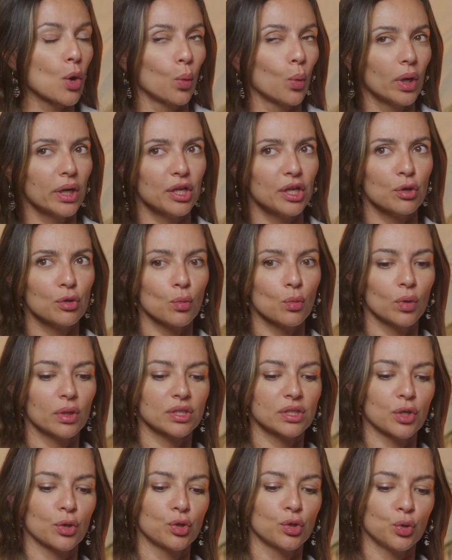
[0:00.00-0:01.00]
What do you?
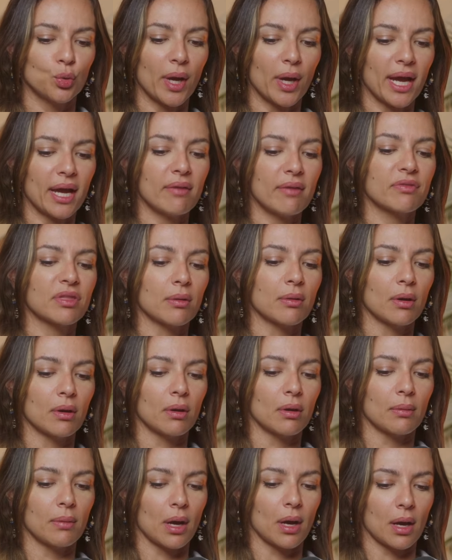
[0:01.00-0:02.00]
So mm. you mm-hmm. have the
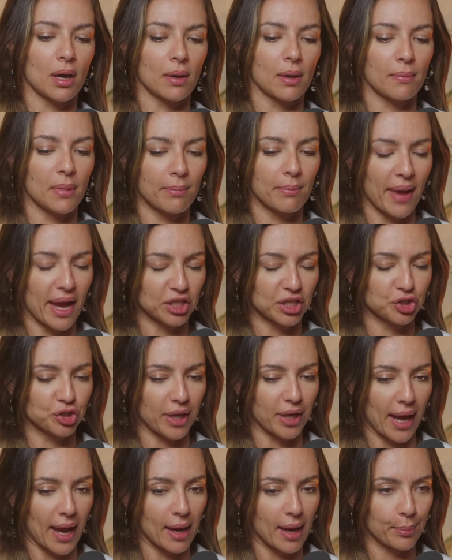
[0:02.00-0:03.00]
um,
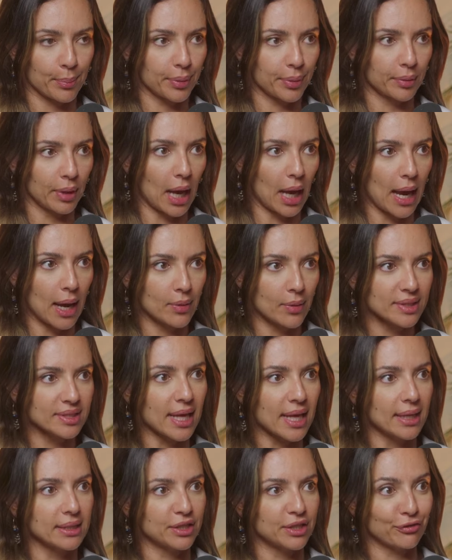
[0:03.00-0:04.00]
app. Yeah. How is
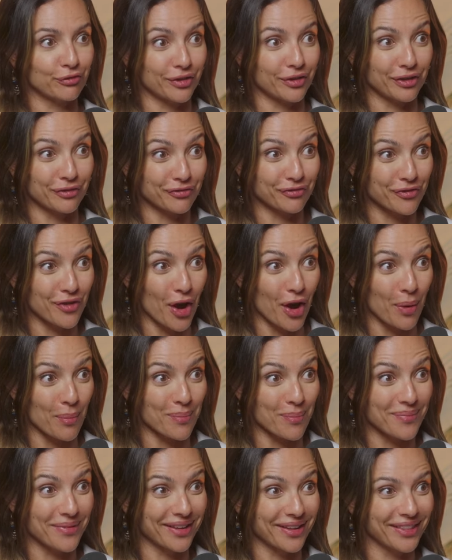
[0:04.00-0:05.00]
that different
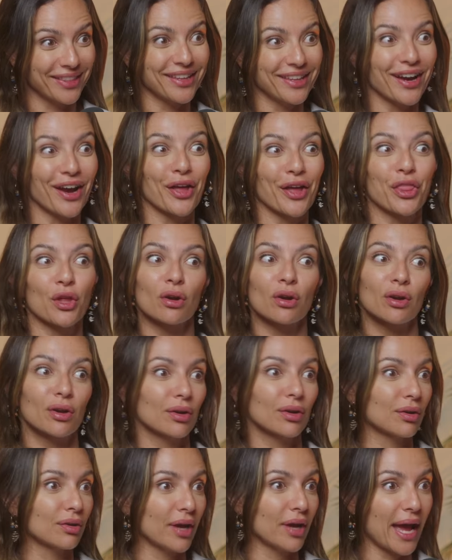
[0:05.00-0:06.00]
from the
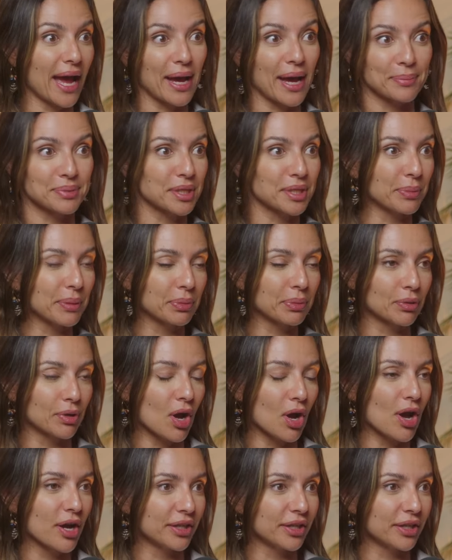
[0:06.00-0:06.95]
other apps that people yes. are